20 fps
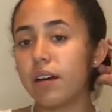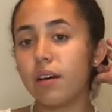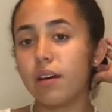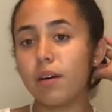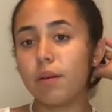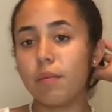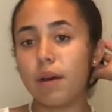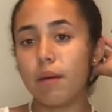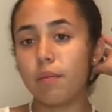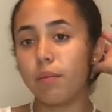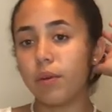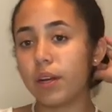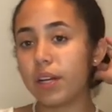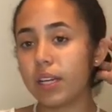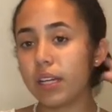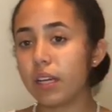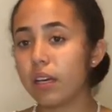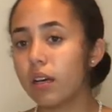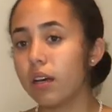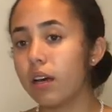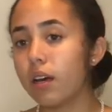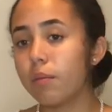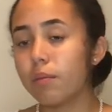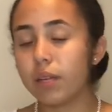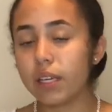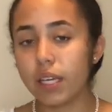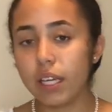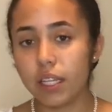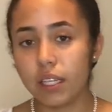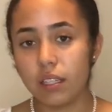Um, I'm wearing a
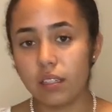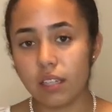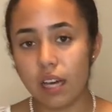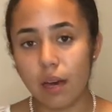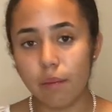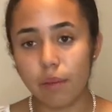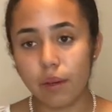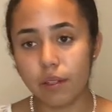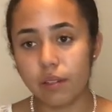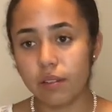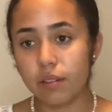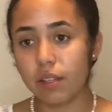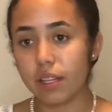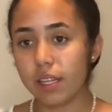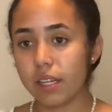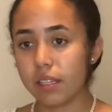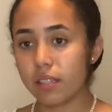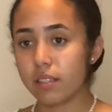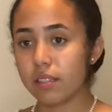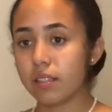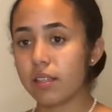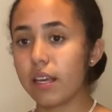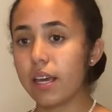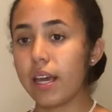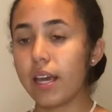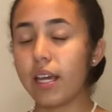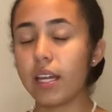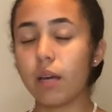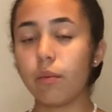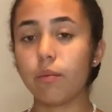bikini top under this
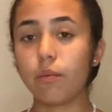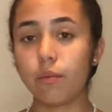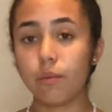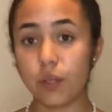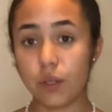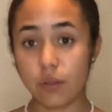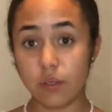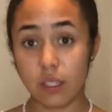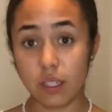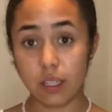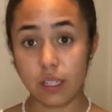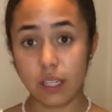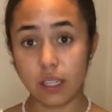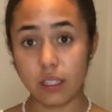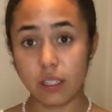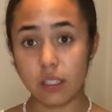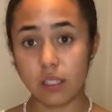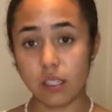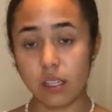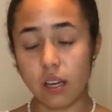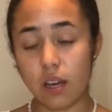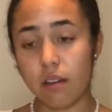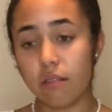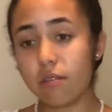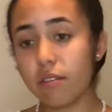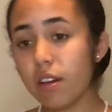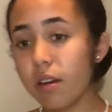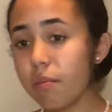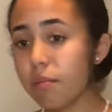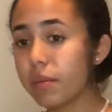and I'm using this as a
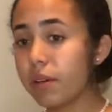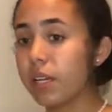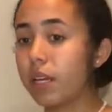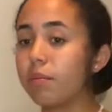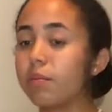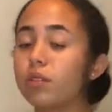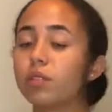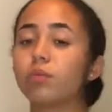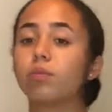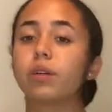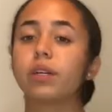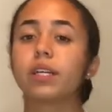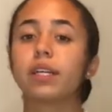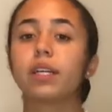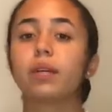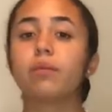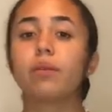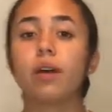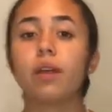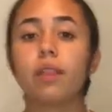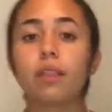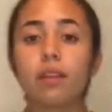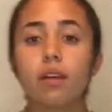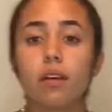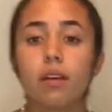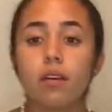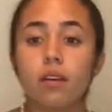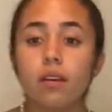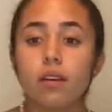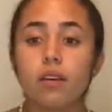cover up and I'm just wearing it
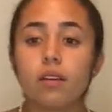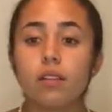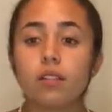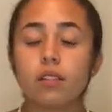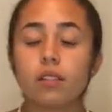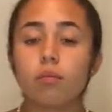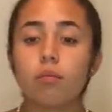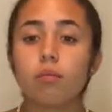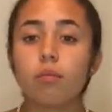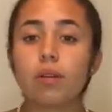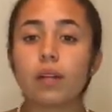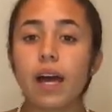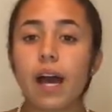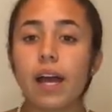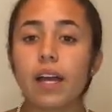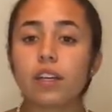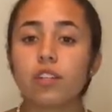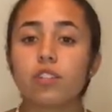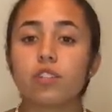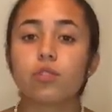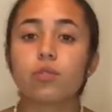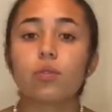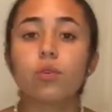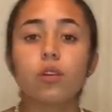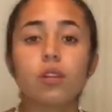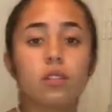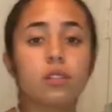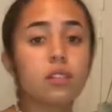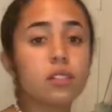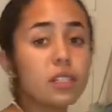with some black
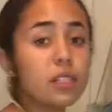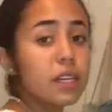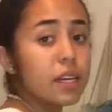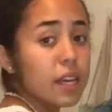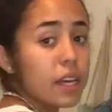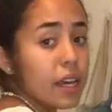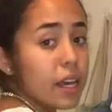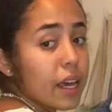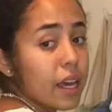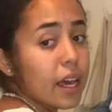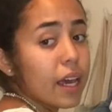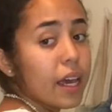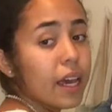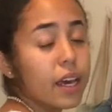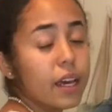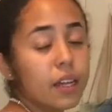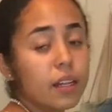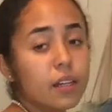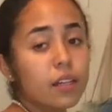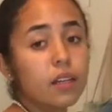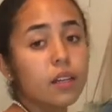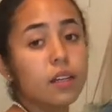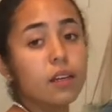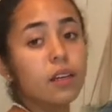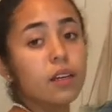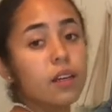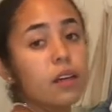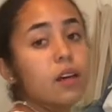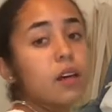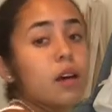shorts and
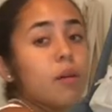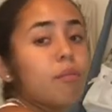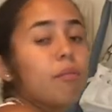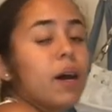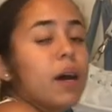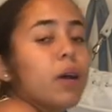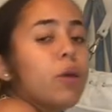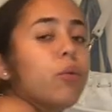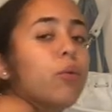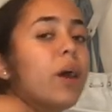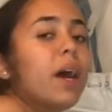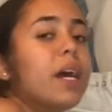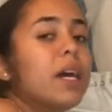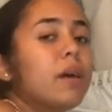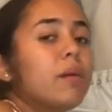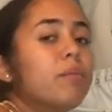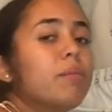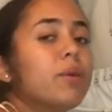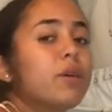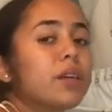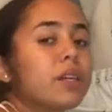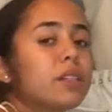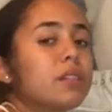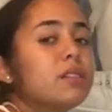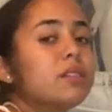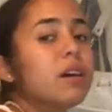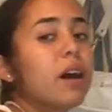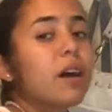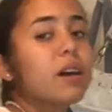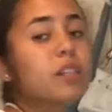my white
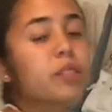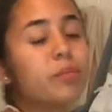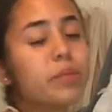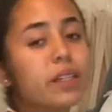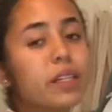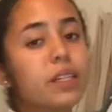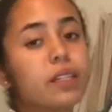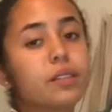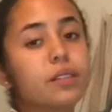Birkenstocks because